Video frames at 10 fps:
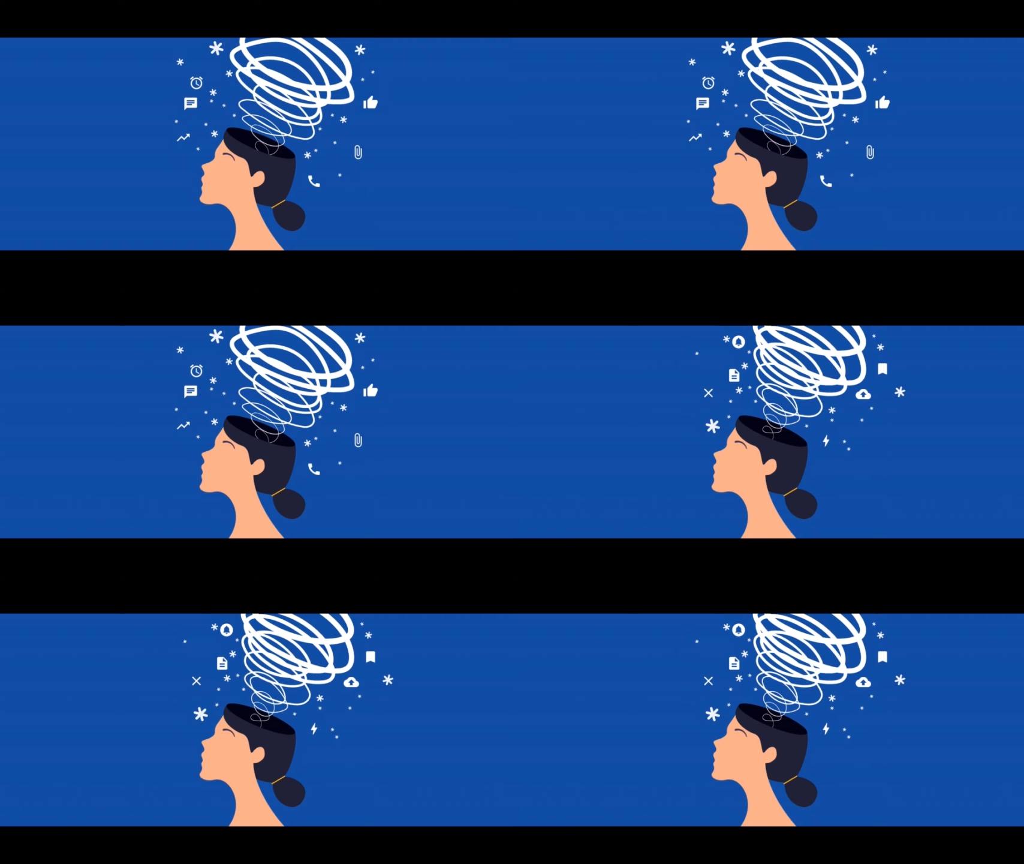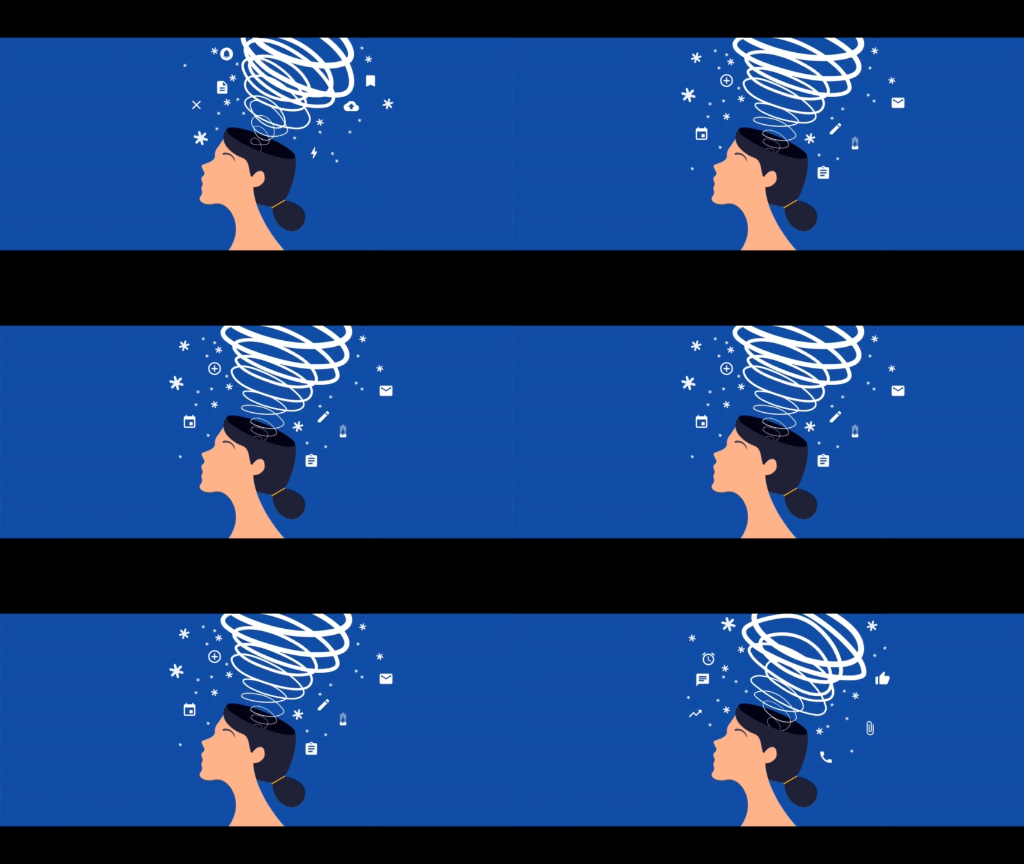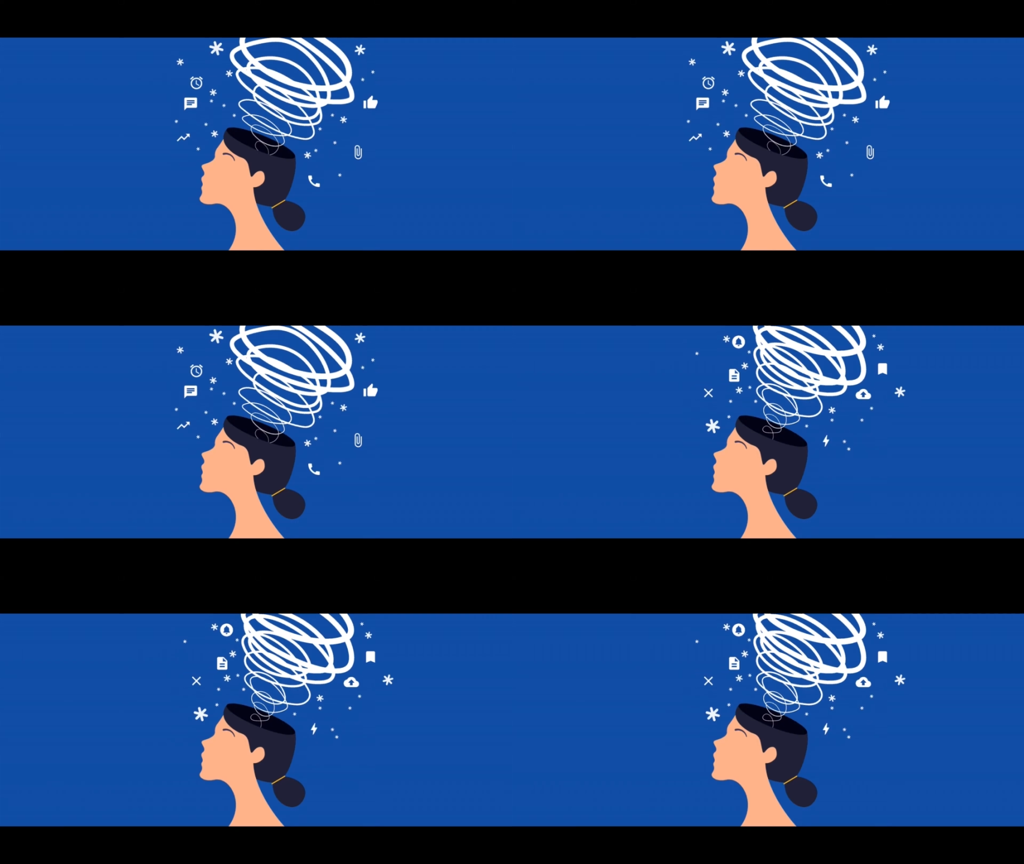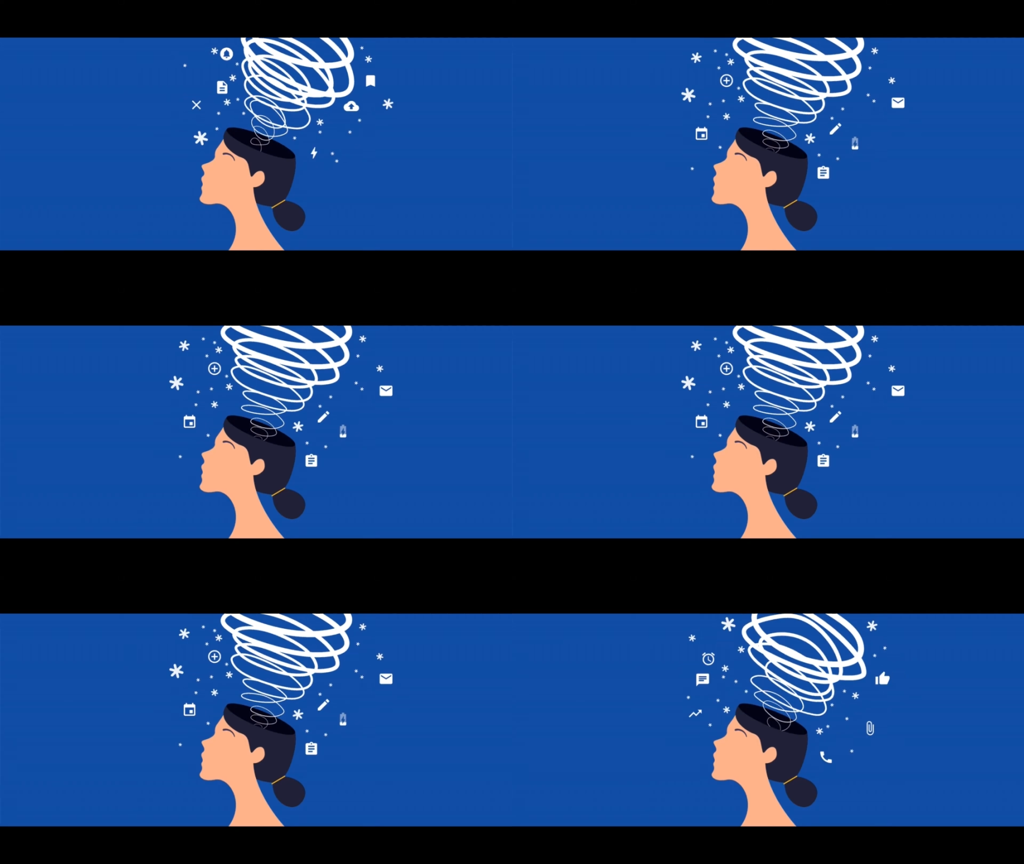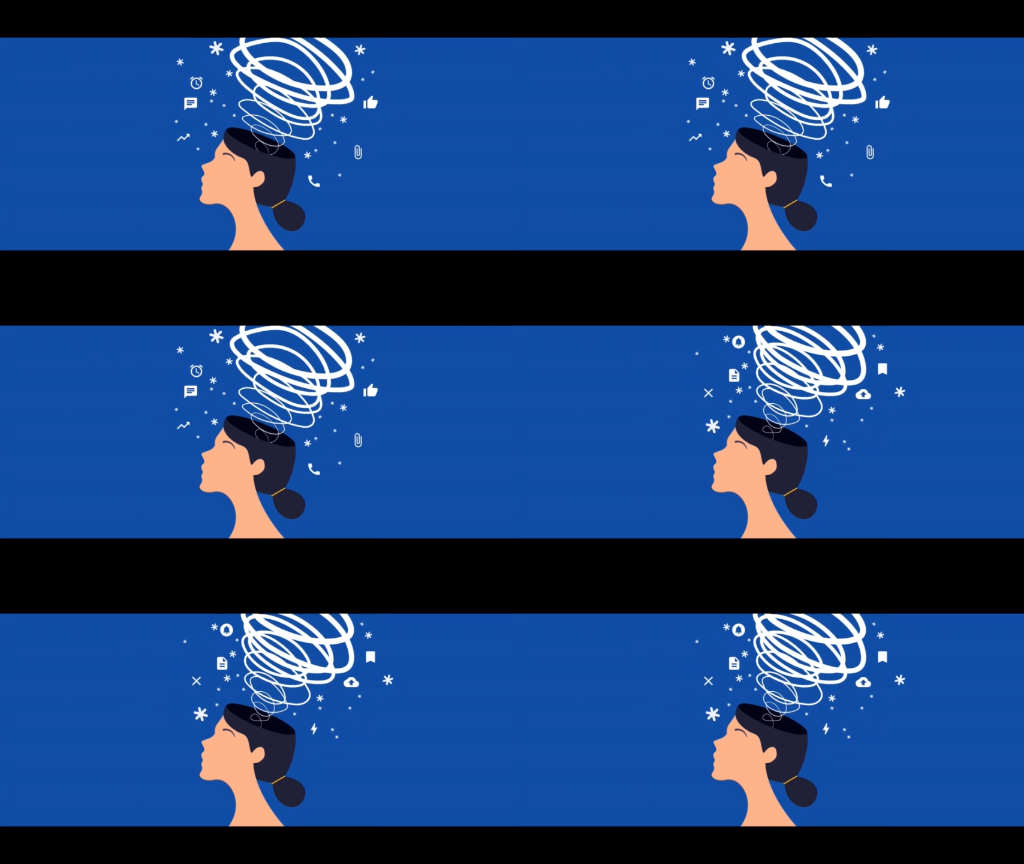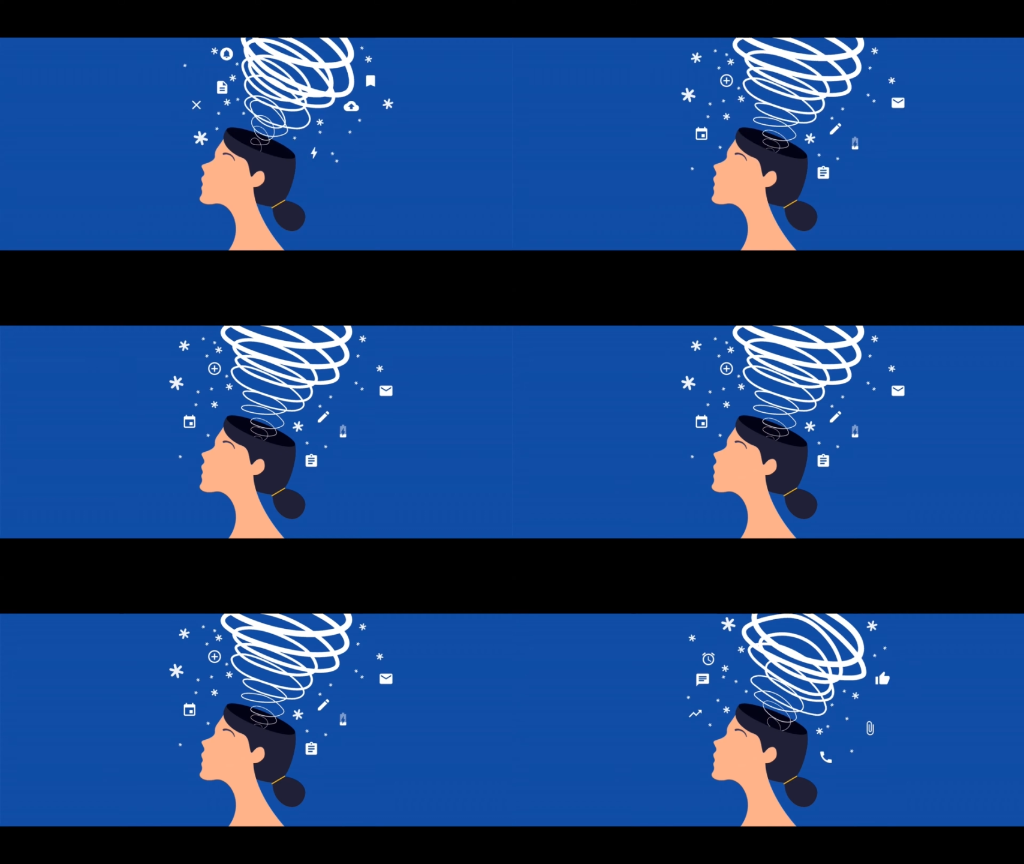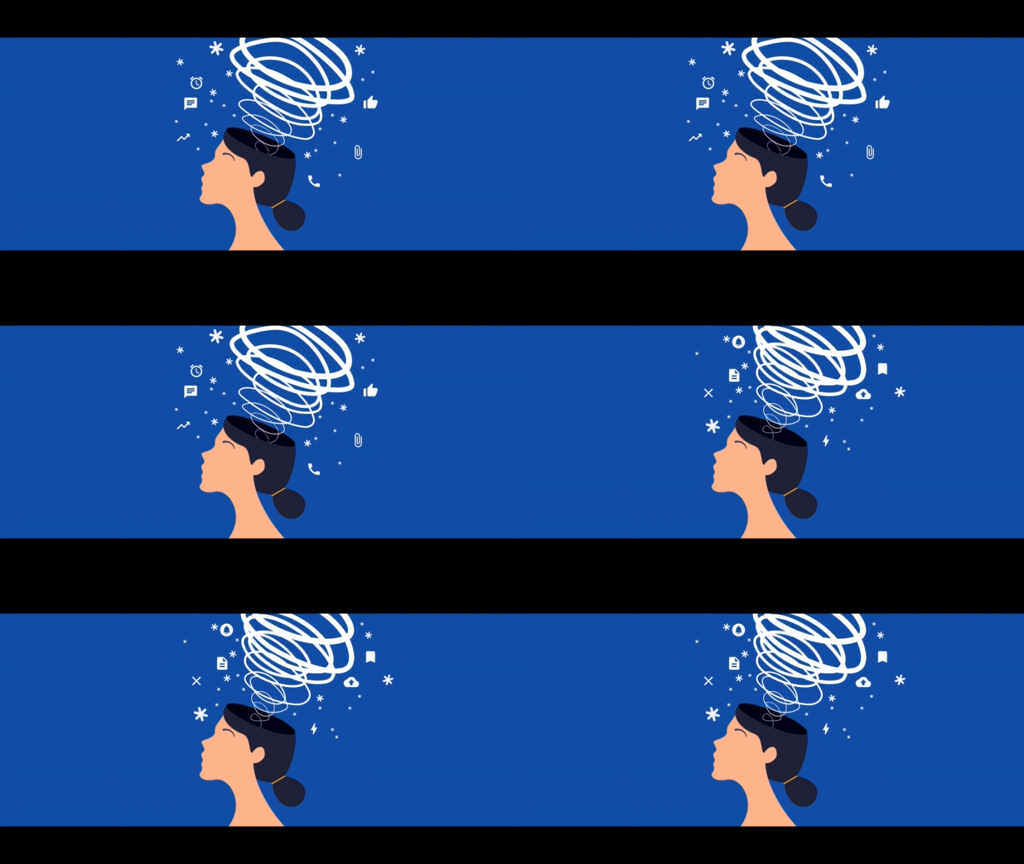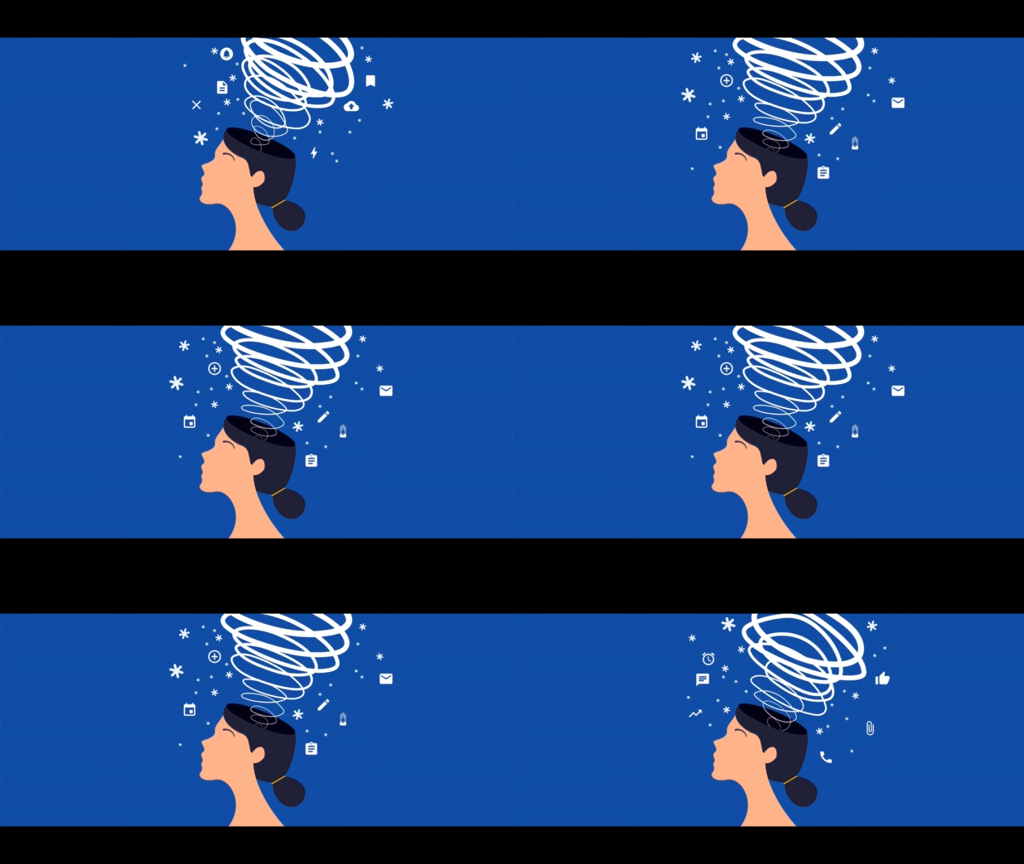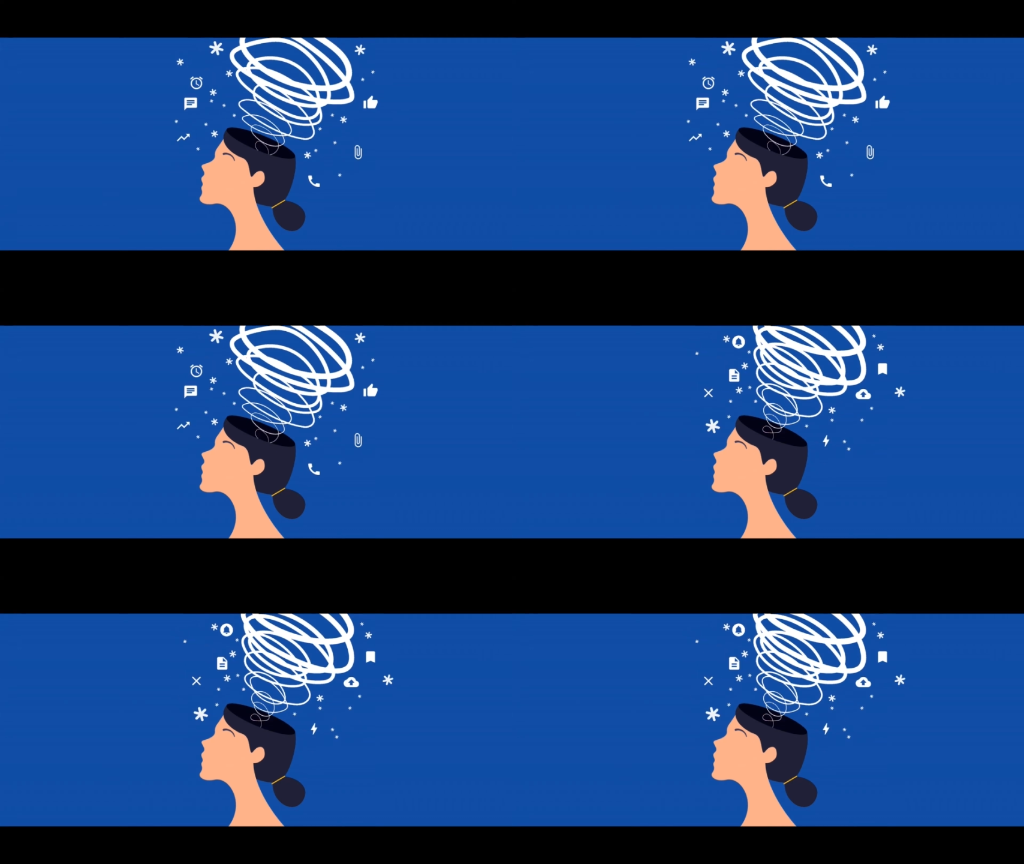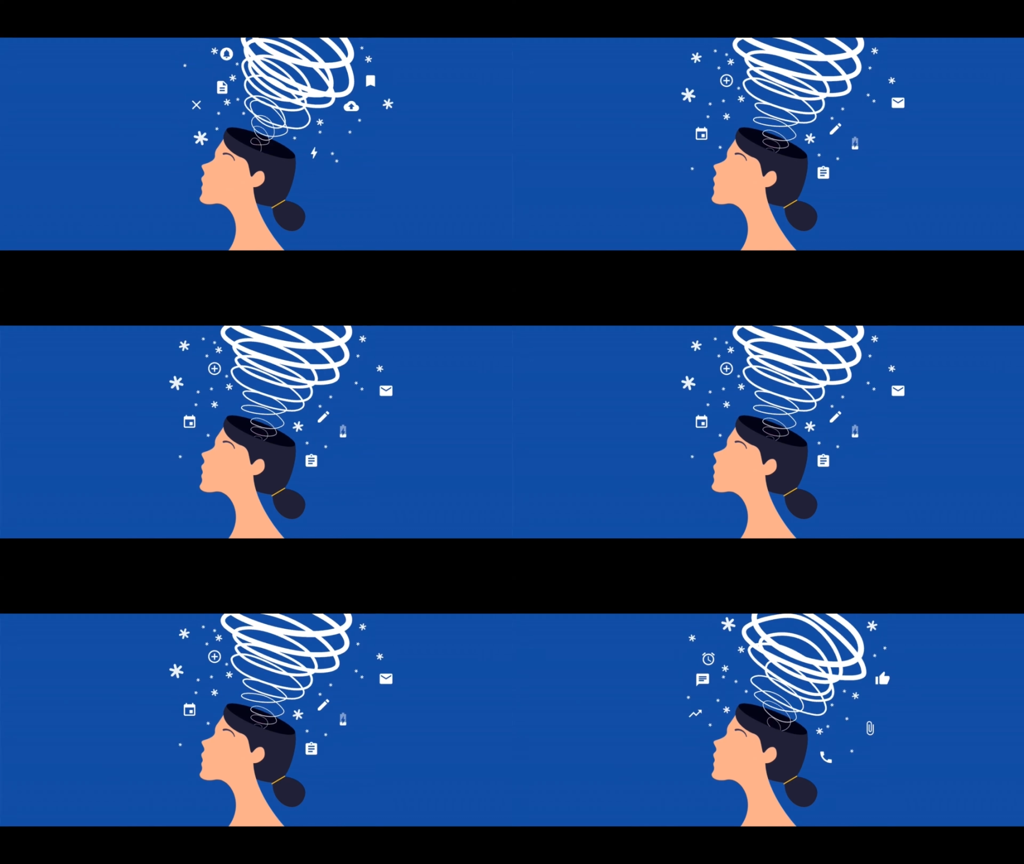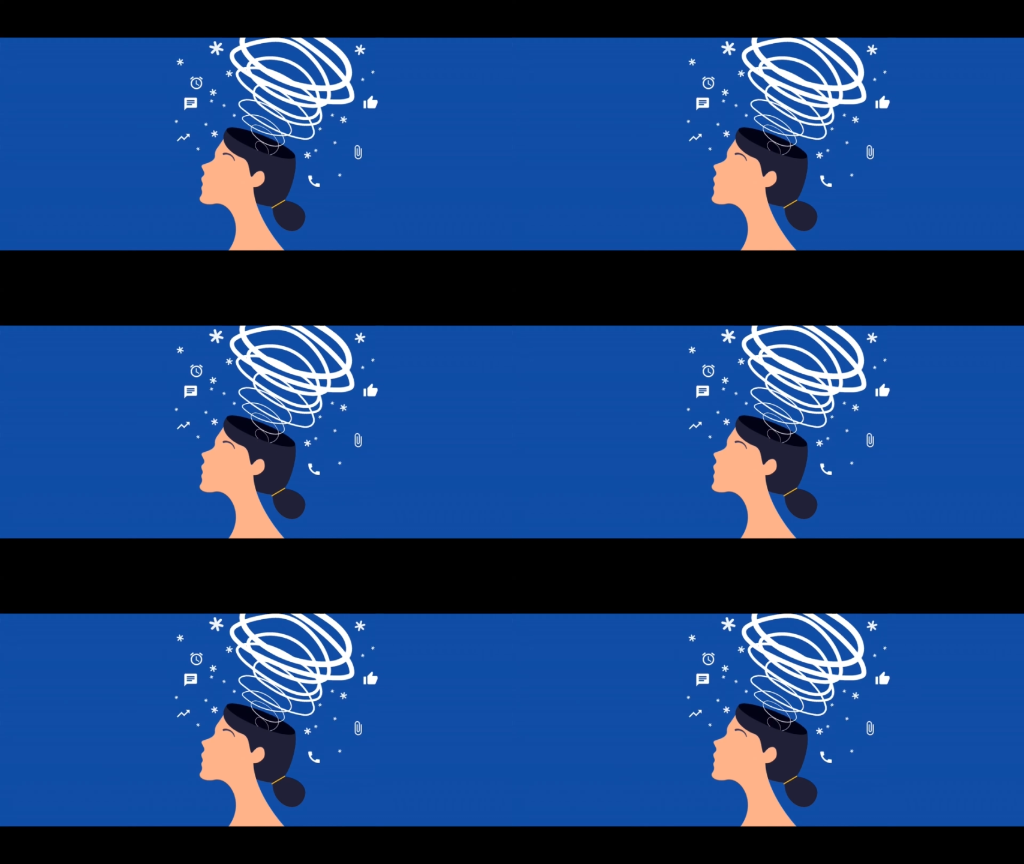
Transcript: No face is visible, so there are no lips to read.